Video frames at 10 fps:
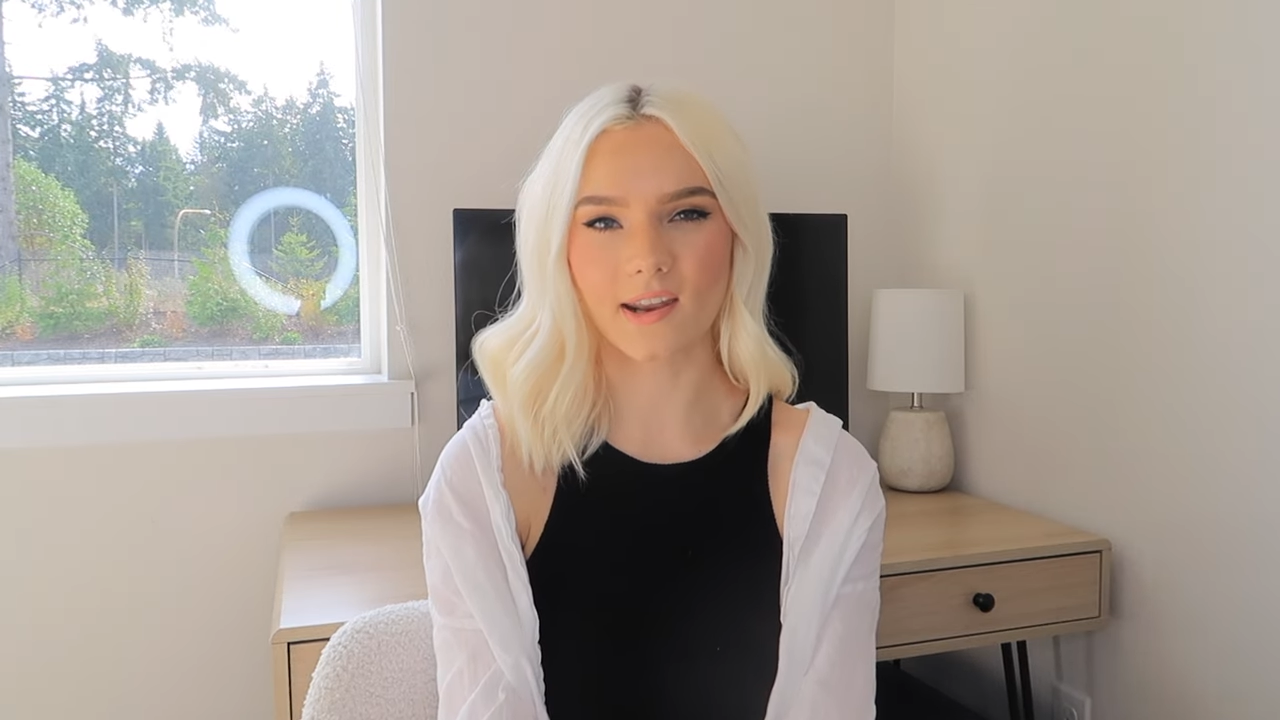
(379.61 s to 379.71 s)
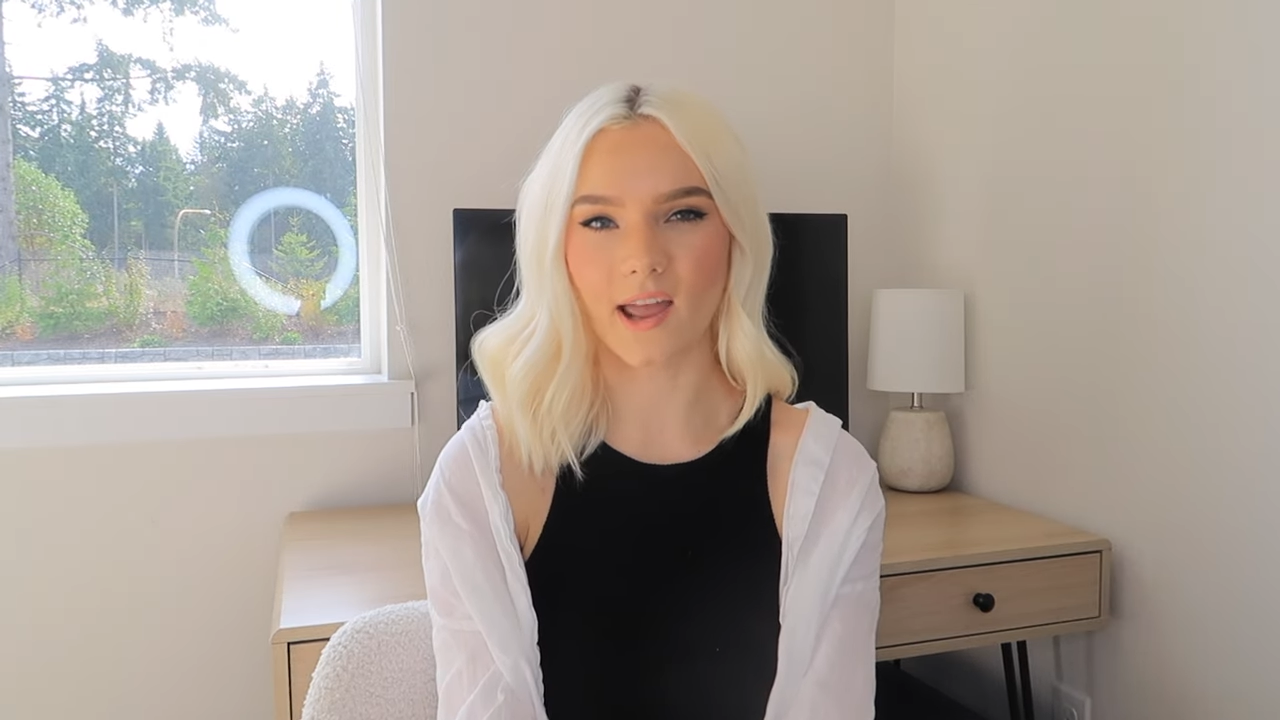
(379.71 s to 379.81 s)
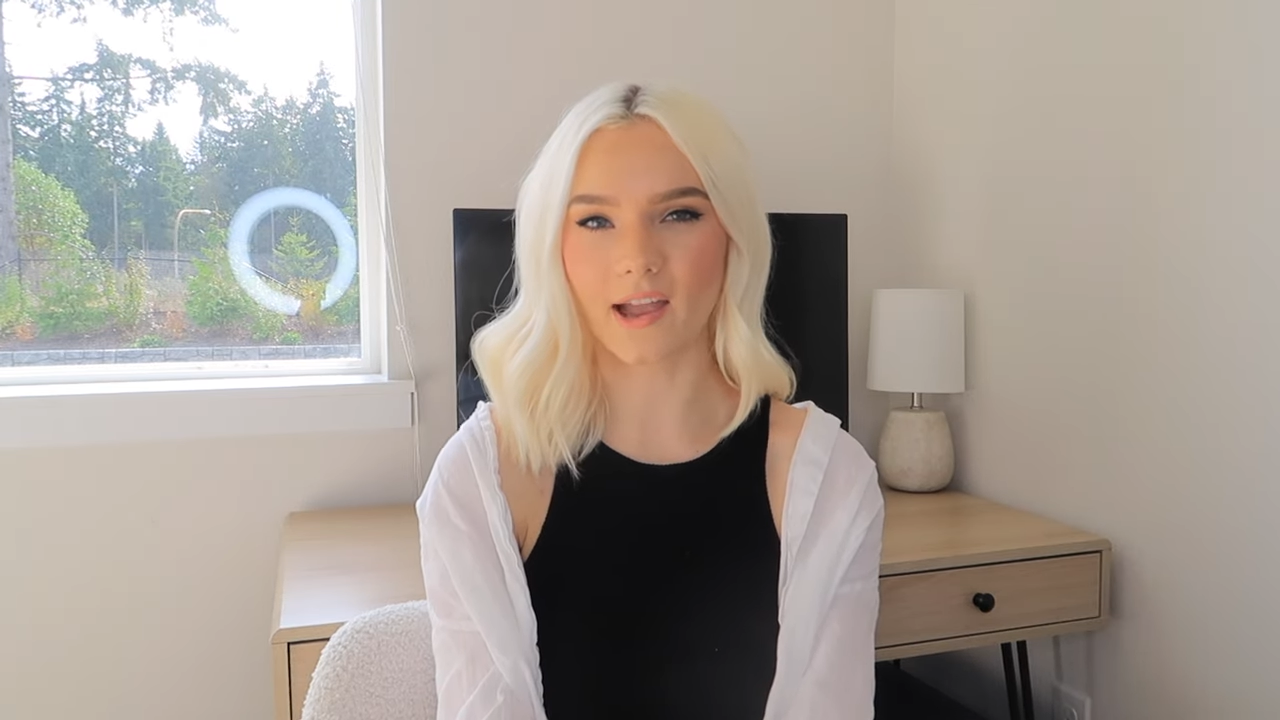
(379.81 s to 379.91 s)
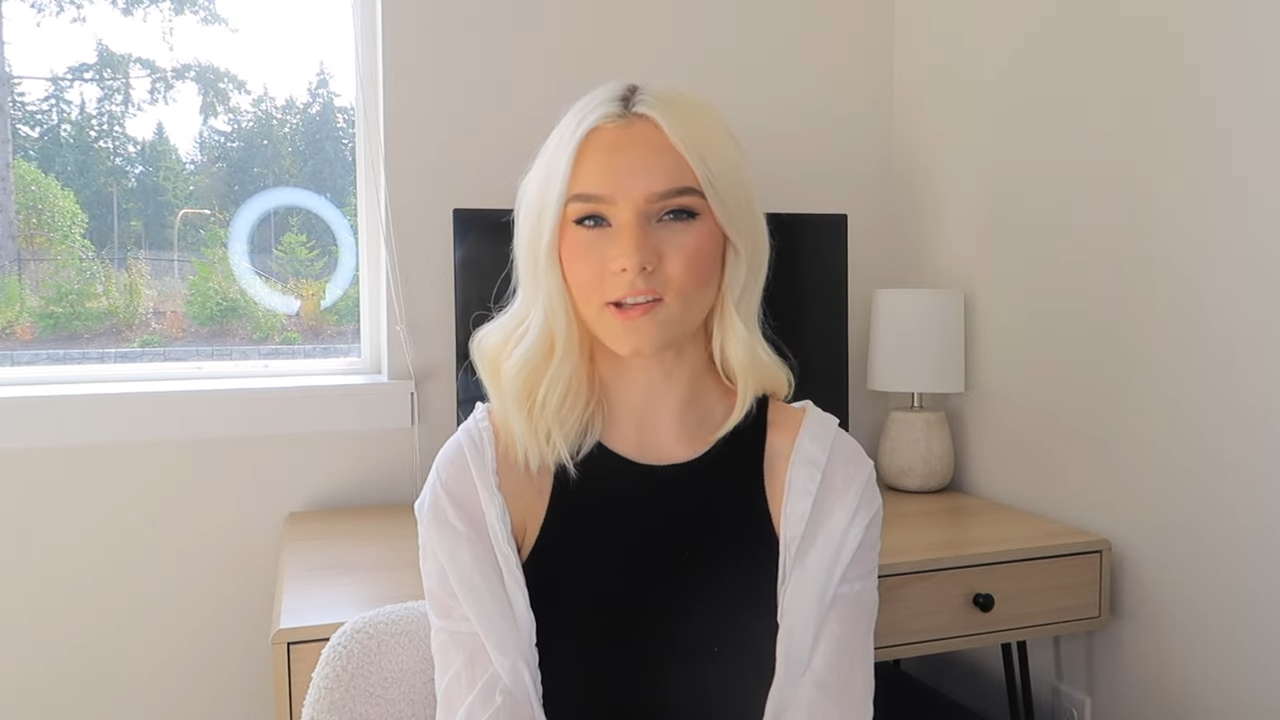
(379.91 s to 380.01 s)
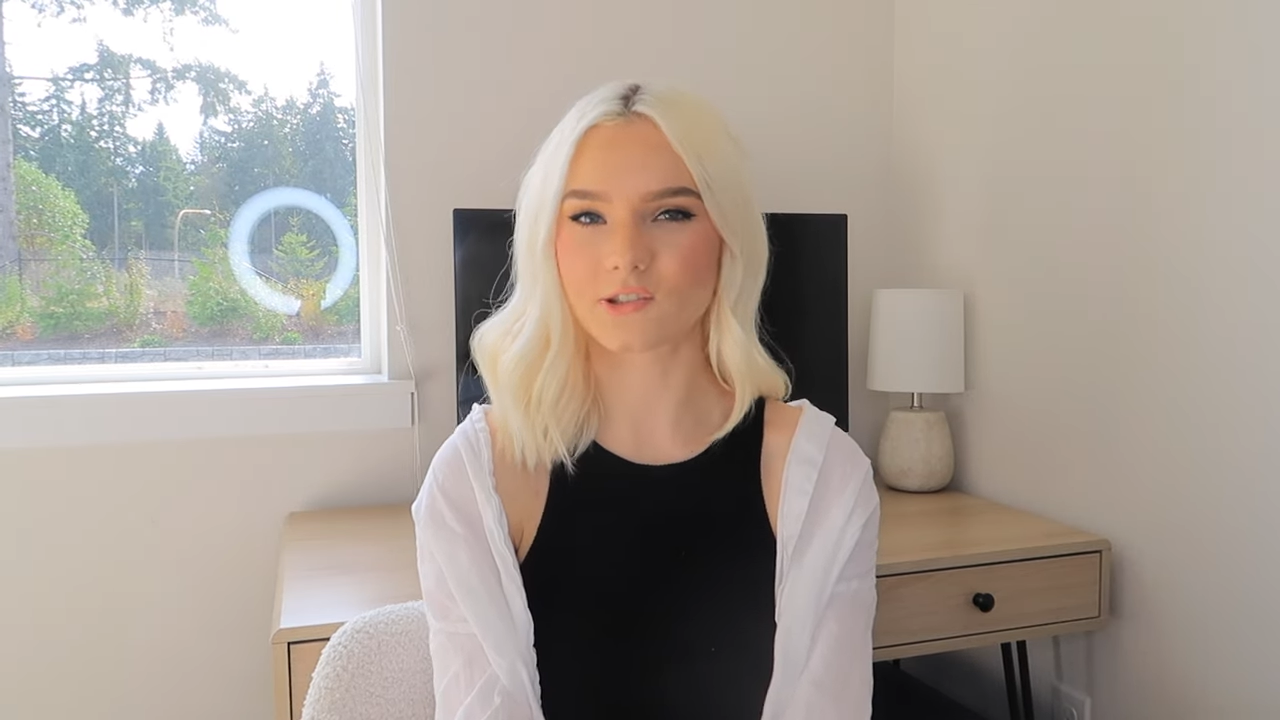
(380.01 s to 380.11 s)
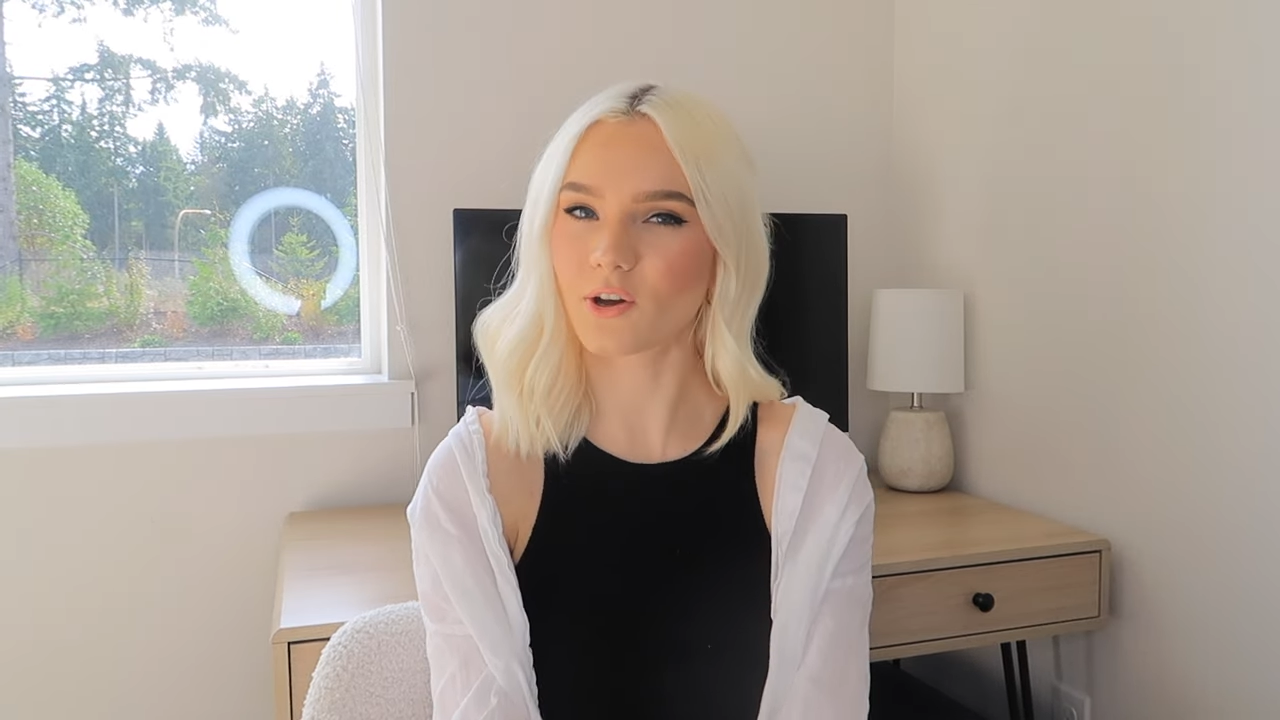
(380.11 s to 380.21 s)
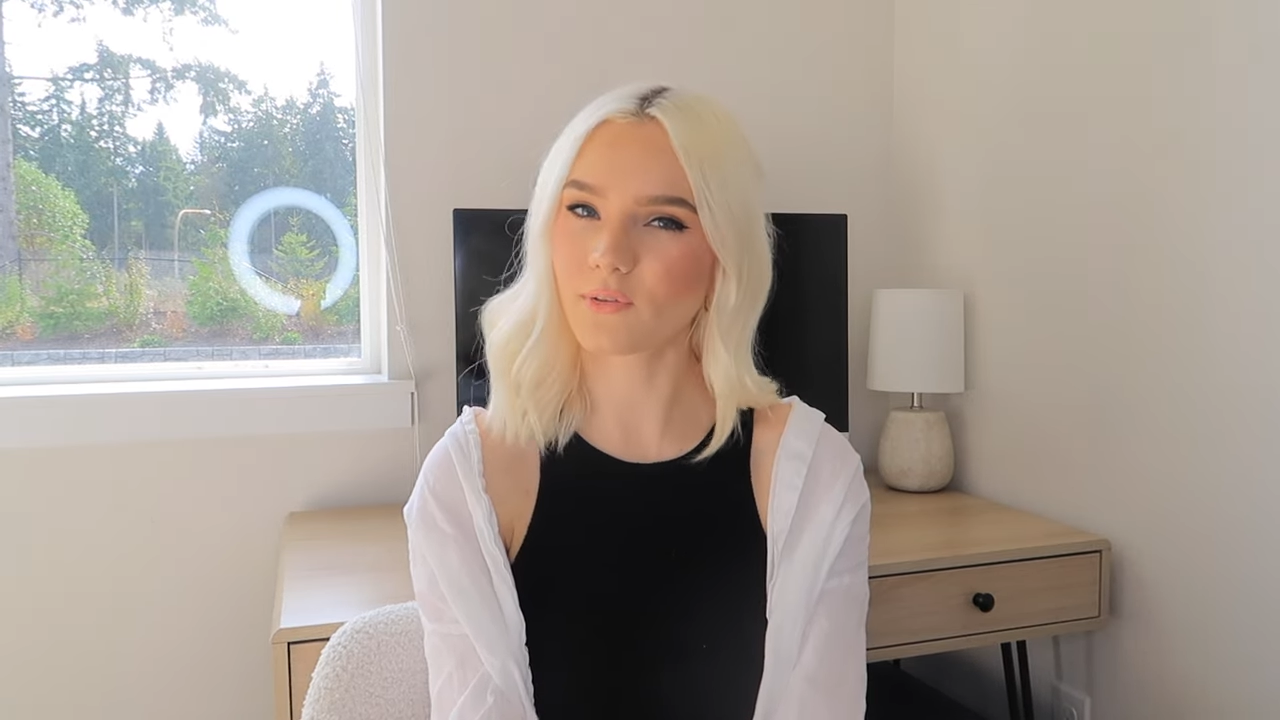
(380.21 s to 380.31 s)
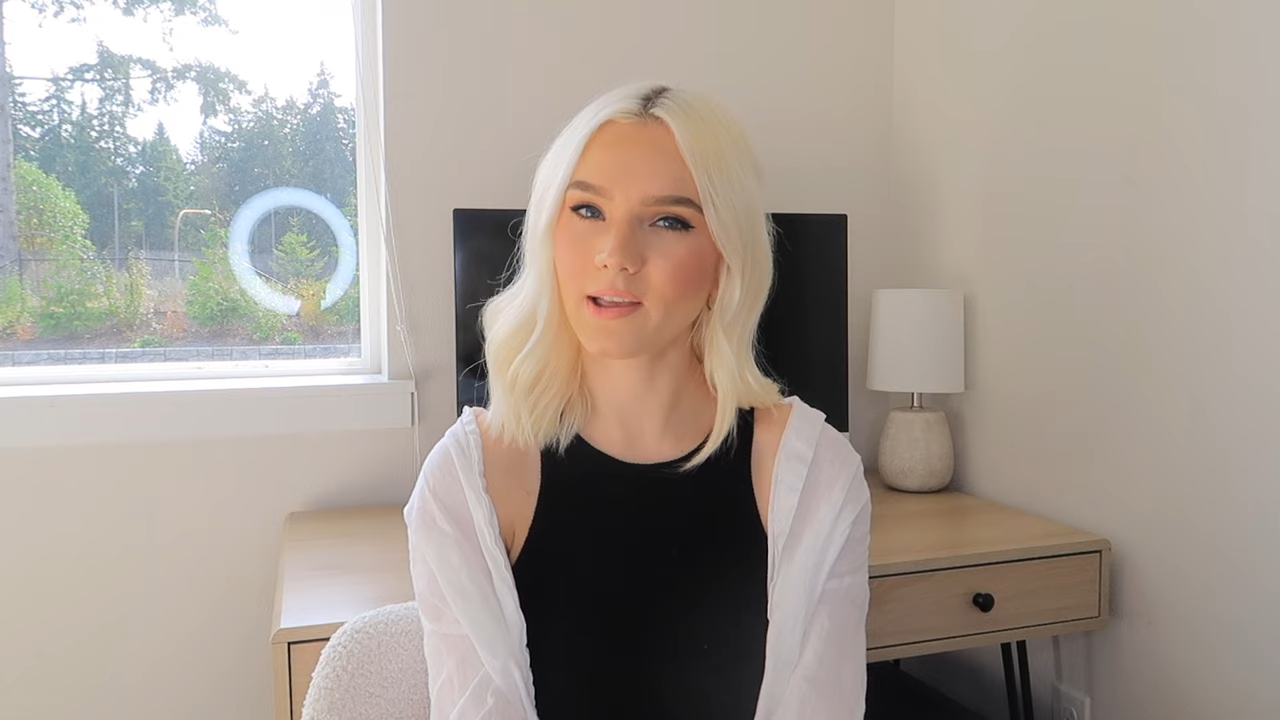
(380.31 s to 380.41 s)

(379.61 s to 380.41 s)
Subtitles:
And I don't